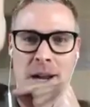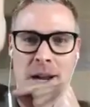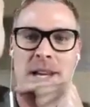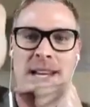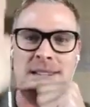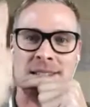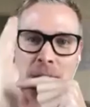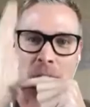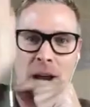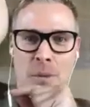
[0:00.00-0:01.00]
I'm taking
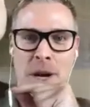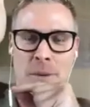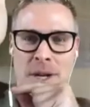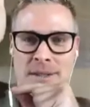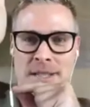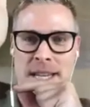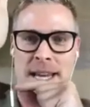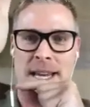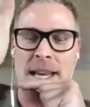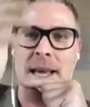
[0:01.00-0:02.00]
State Highway 1
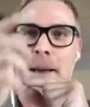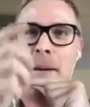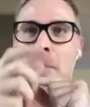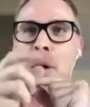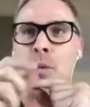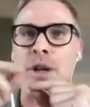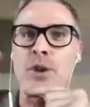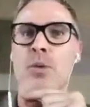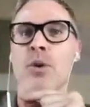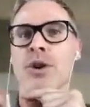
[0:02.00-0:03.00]
today. But when
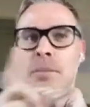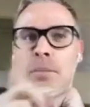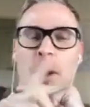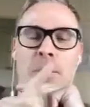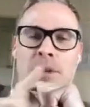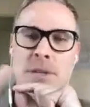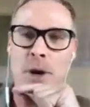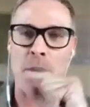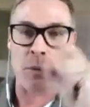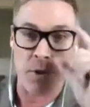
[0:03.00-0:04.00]
you're working moment to
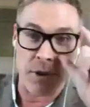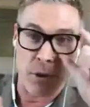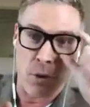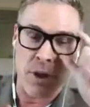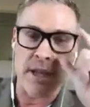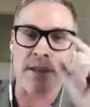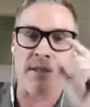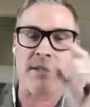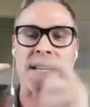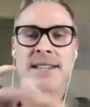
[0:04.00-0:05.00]
moment with an
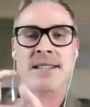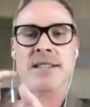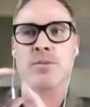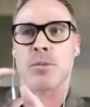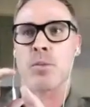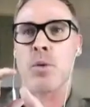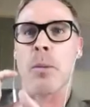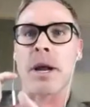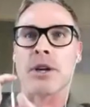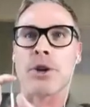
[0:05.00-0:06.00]
audience, and this is what
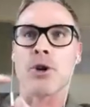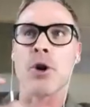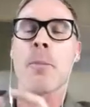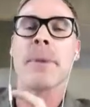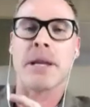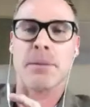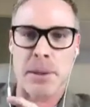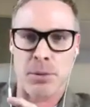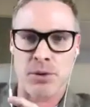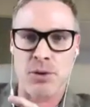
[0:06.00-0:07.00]
not many
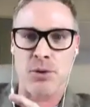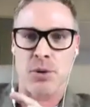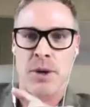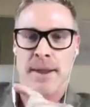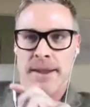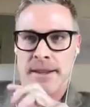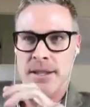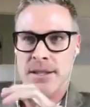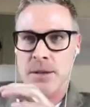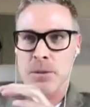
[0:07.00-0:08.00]
people do, you
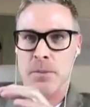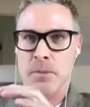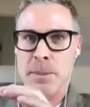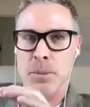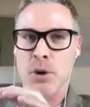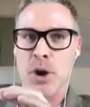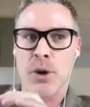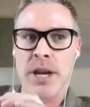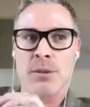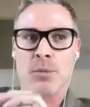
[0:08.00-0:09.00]
see, people go
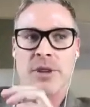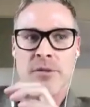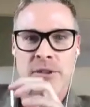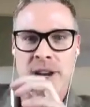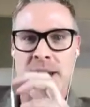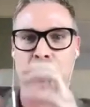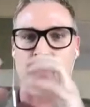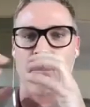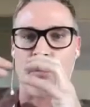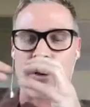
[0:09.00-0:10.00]
in with a really
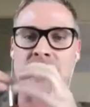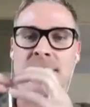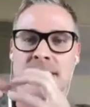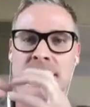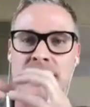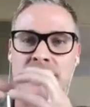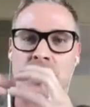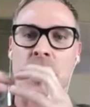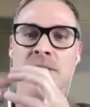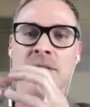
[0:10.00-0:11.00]
preconceived
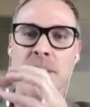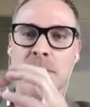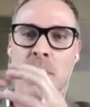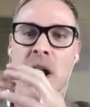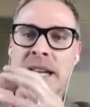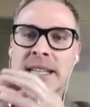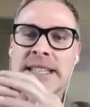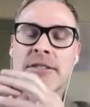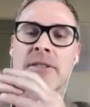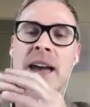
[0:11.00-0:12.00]
concept or
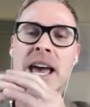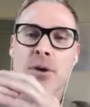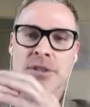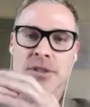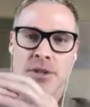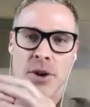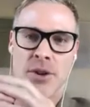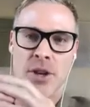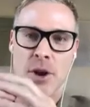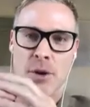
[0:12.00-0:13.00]
idea of how this is going to go.